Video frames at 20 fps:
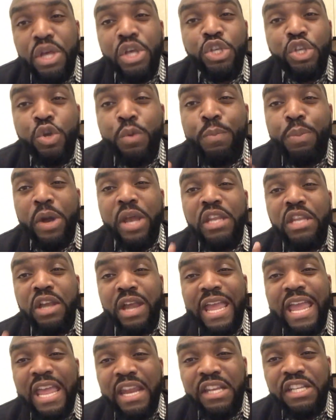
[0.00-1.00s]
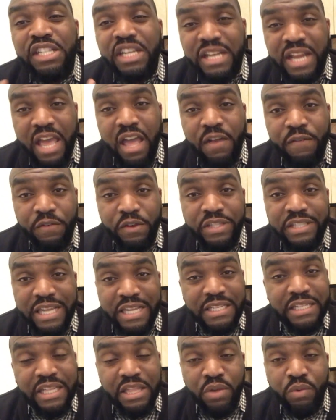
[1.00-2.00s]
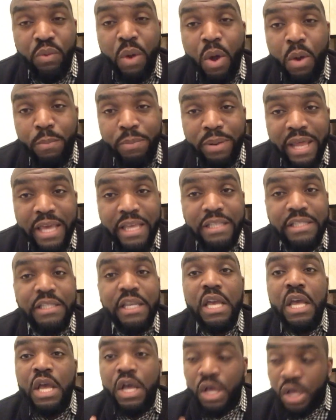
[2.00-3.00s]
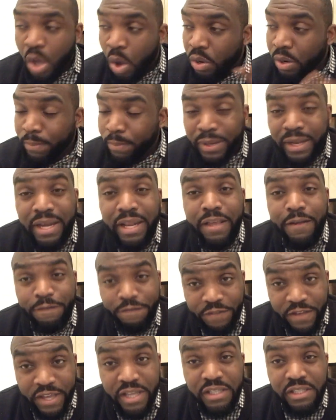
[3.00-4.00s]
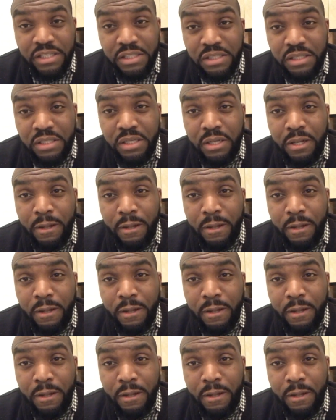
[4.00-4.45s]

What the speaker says: You putting your energy and efforts into the wrong place. Go to Plenty of Fish,